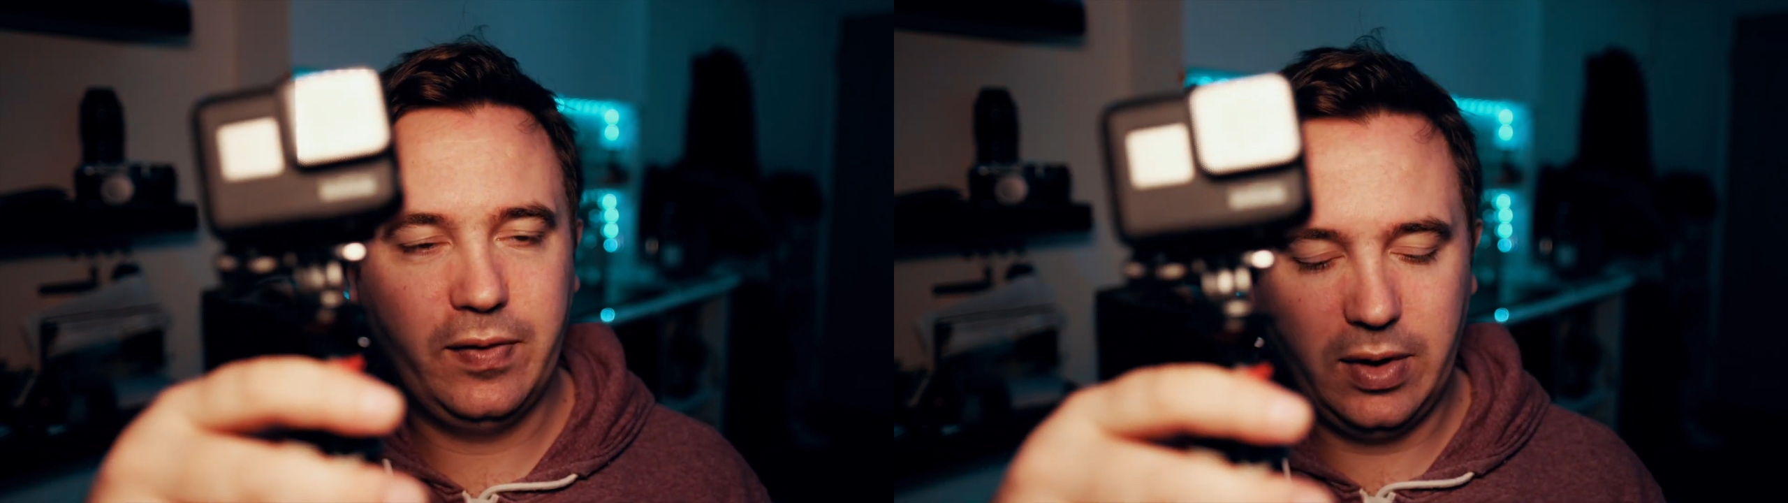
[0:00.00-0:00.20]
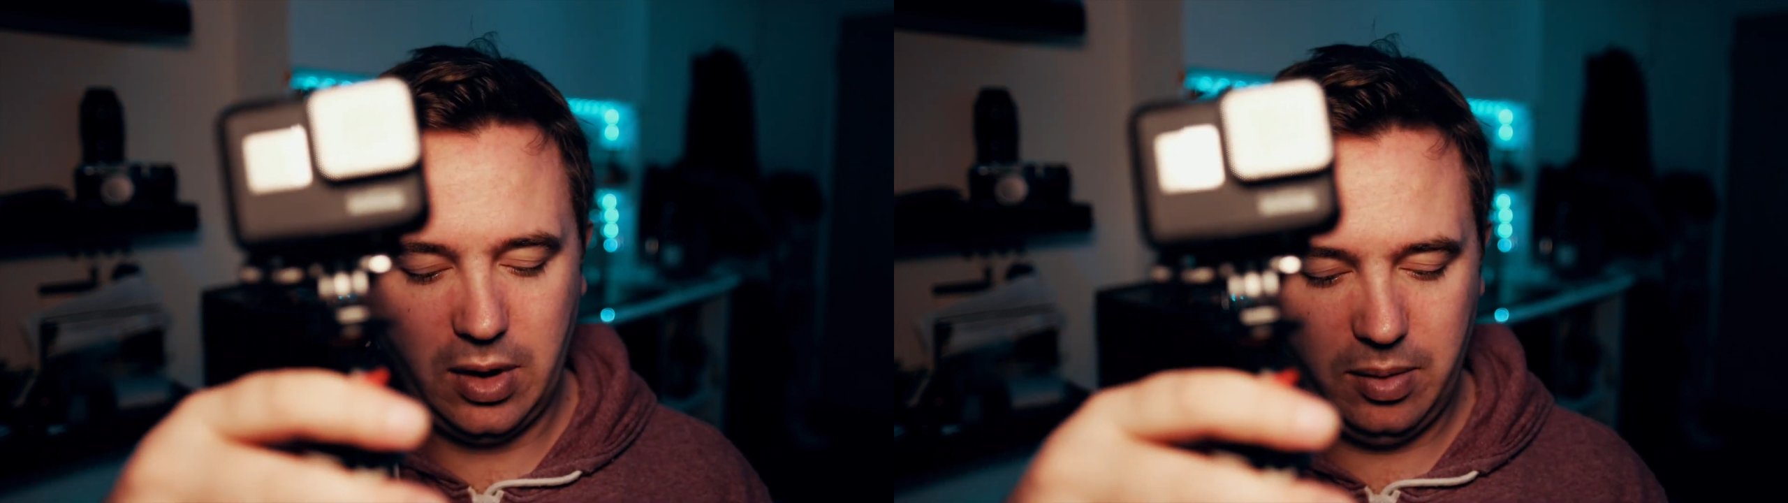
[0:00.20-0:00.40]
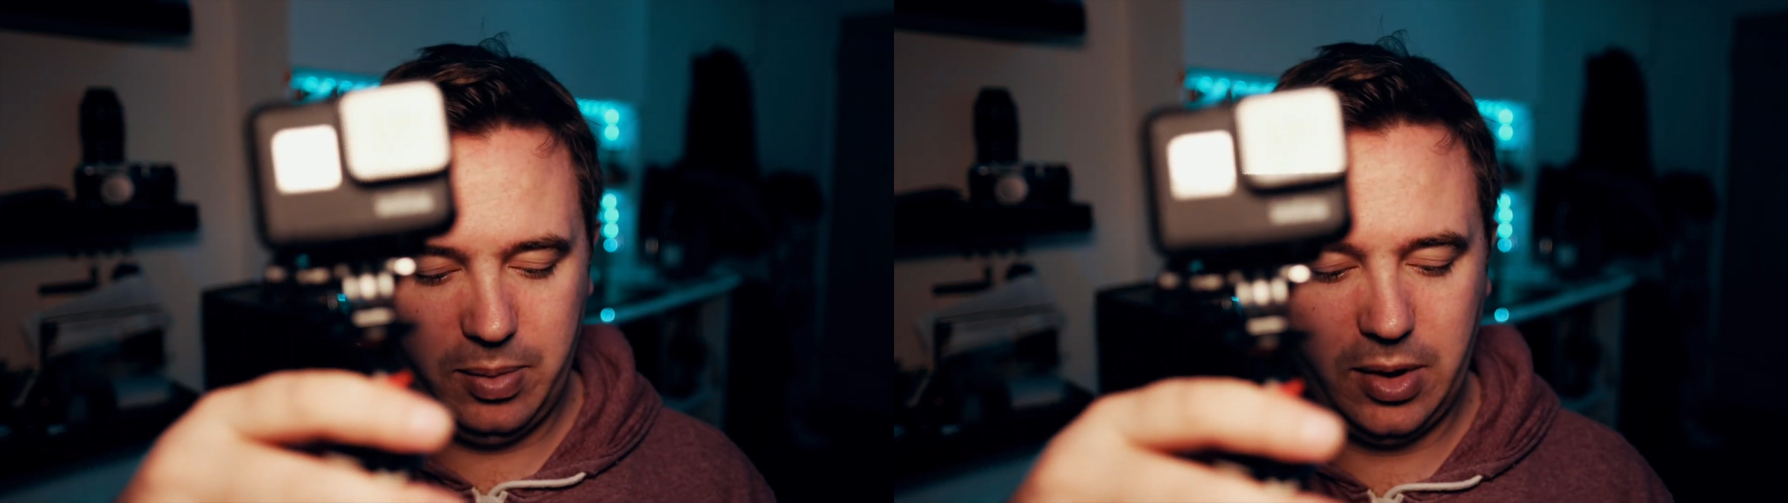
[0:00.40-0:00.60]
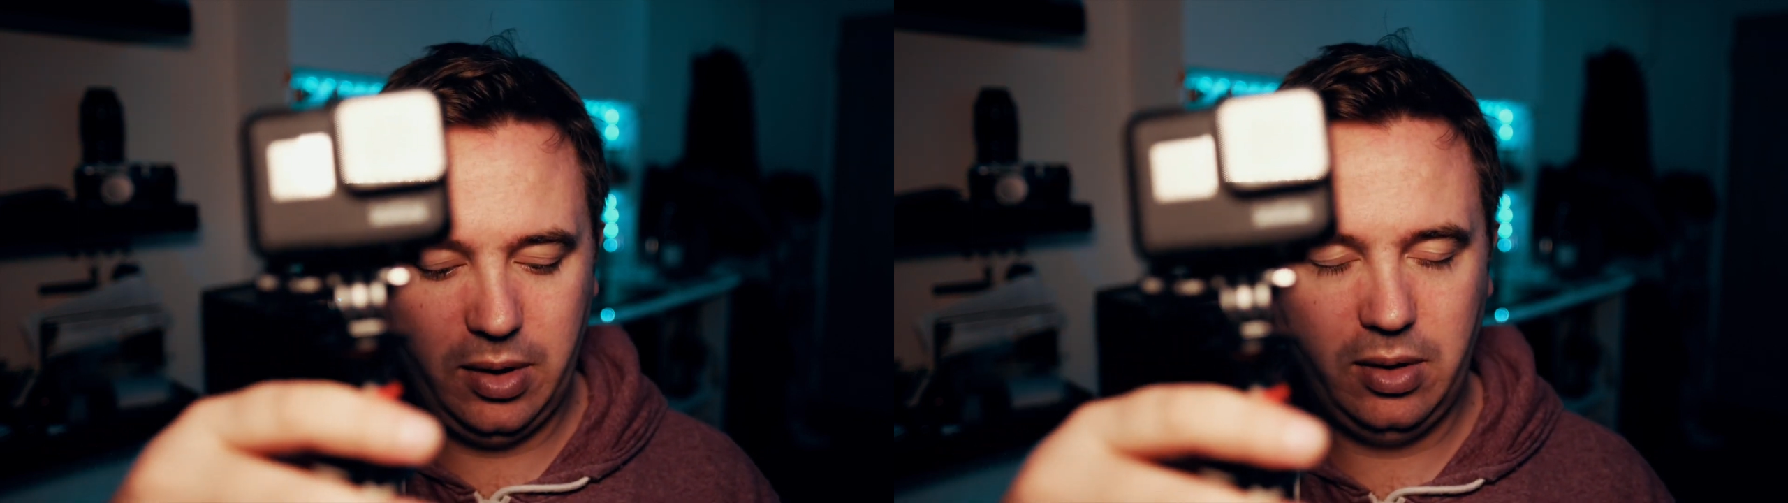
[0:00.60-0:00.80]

for the GoPro